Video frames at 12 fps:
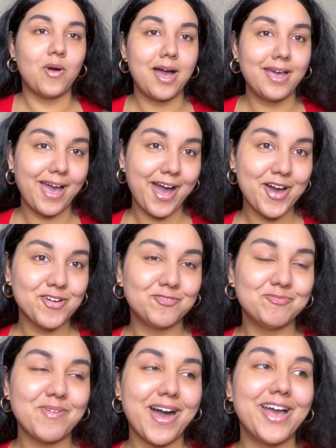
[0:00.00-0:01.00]
I have
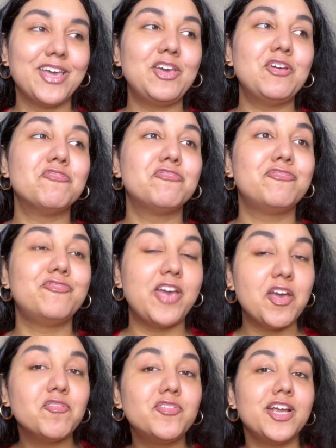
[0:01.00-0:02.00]
my
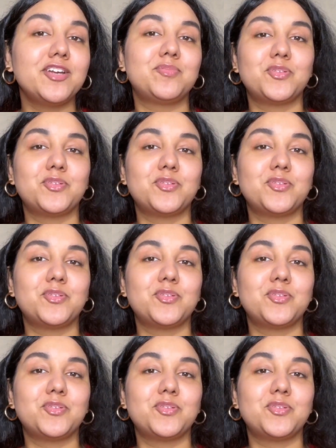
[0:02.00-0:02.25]
favorite